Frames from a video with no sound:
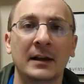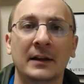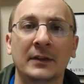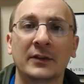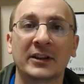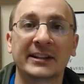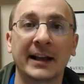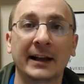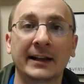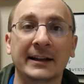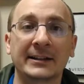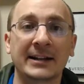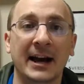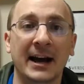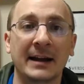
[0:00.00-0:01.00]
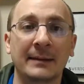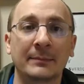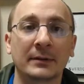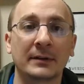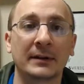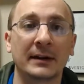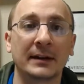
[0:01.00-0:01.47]
The second
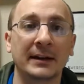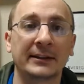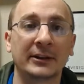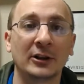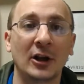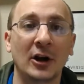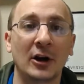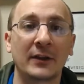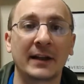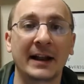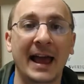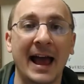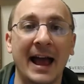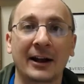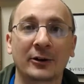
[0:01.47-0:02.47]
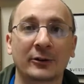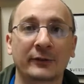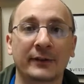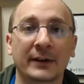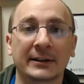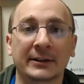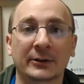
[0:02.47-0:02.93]
type is a law that
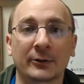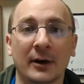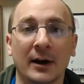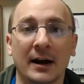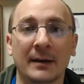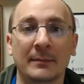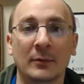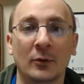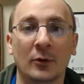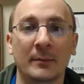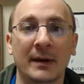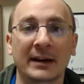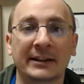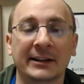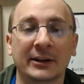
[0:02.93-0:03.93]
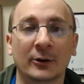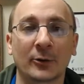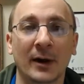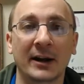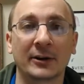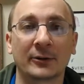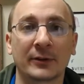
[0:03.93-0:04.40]
aggravates a crime or makes it
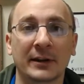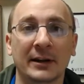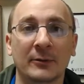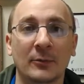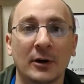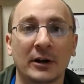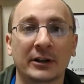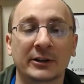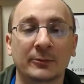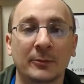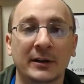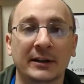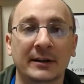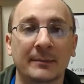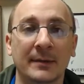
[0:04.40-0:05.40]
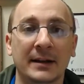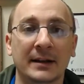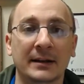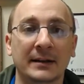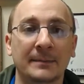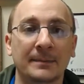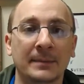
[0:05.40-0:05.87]
greater than it was when
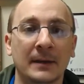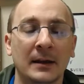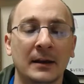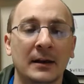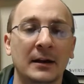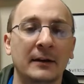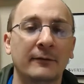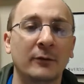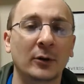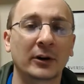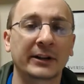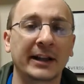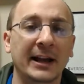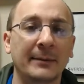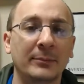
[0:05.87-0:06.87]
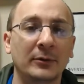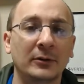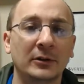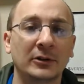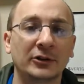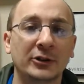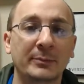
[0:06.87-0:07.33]
committed. For
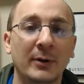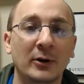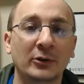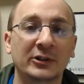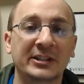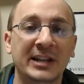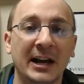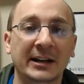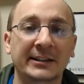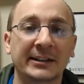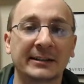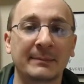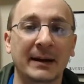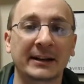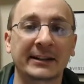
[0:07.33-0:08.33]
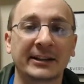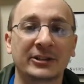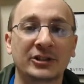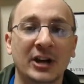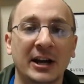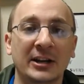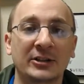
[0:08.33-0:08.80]
example, suppose Texas makes a
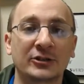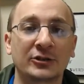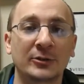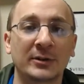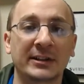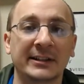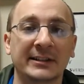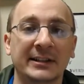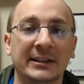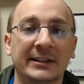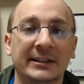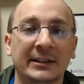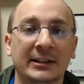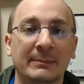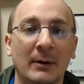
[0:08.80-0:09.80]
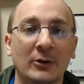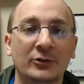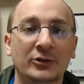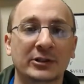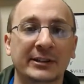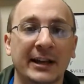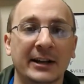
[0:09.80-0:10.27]
change to its indecent
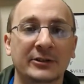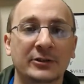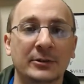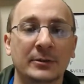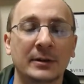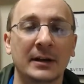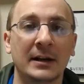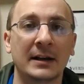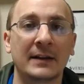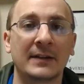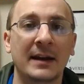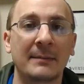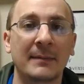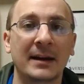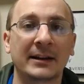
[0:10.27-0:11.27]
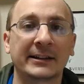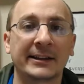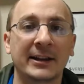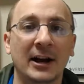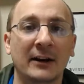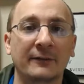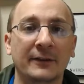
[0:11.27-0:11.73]
exposure statute that makes
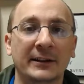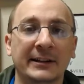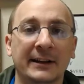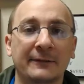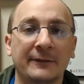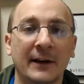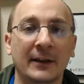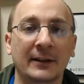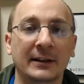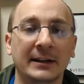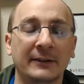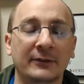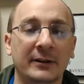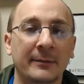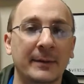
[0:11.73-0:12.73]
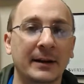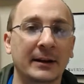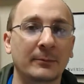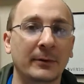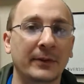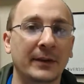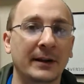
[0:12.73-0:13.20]
the offense a felony if
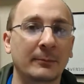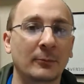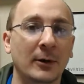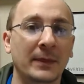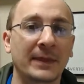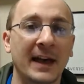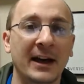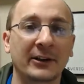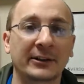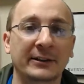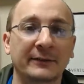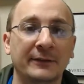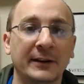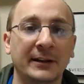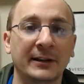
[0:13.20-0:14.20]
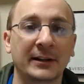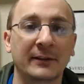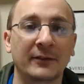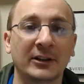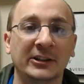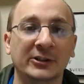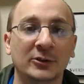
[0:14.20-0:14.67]
committed within 1,000 feet
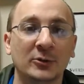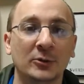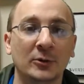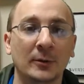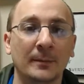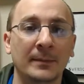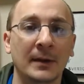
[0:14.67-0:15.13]
of a school.